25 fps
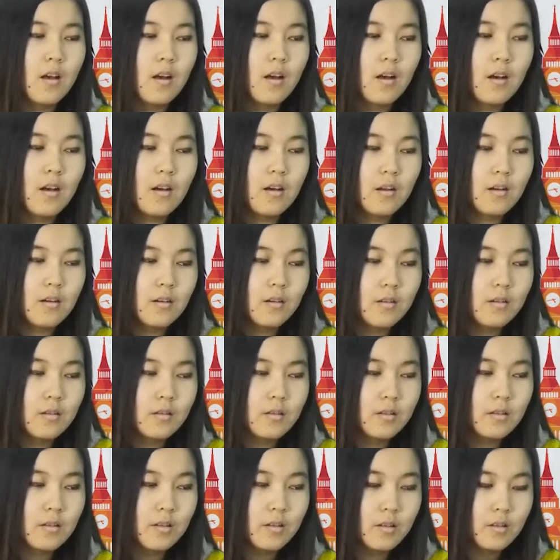
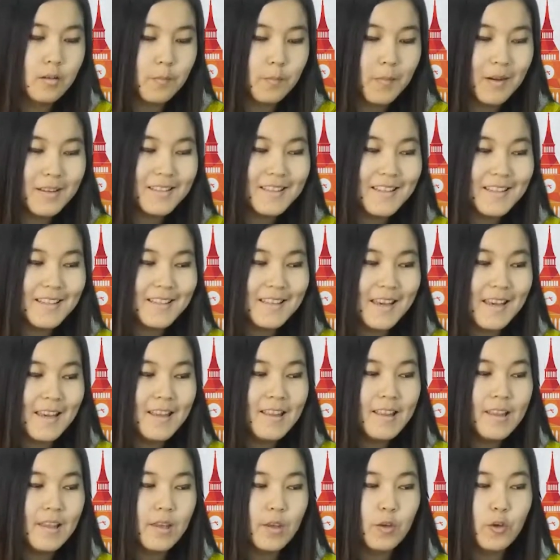but
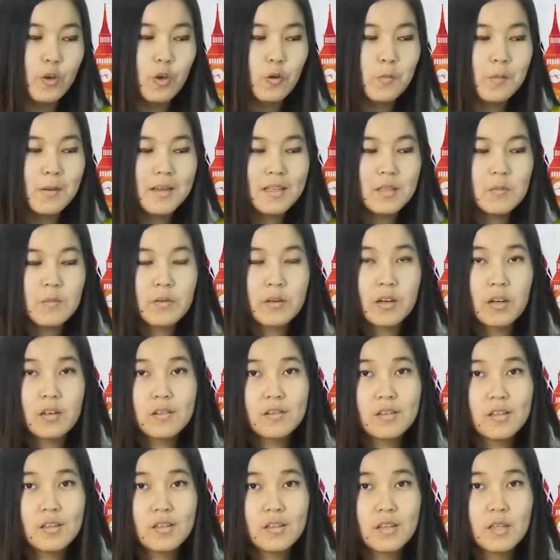again, you must be
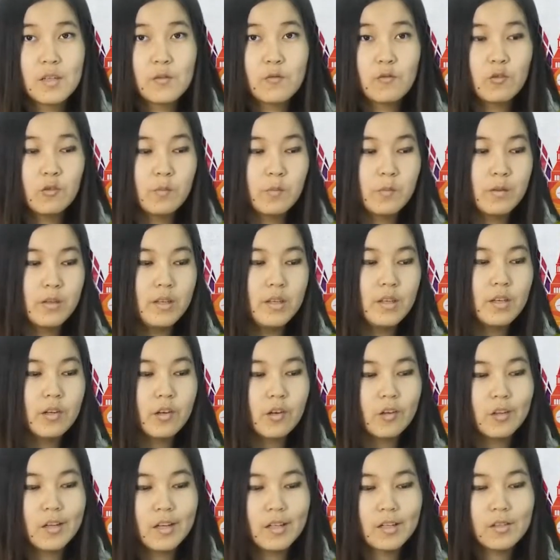conscious it will be
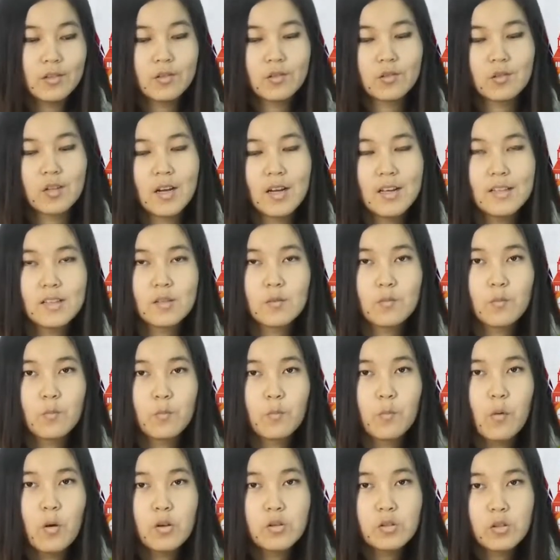incorrect to write
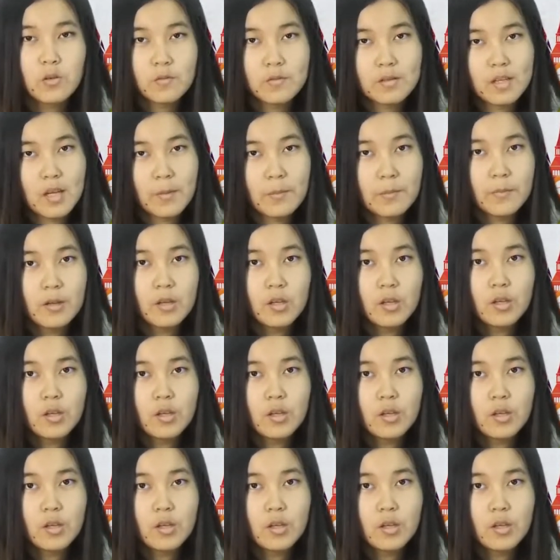both of them.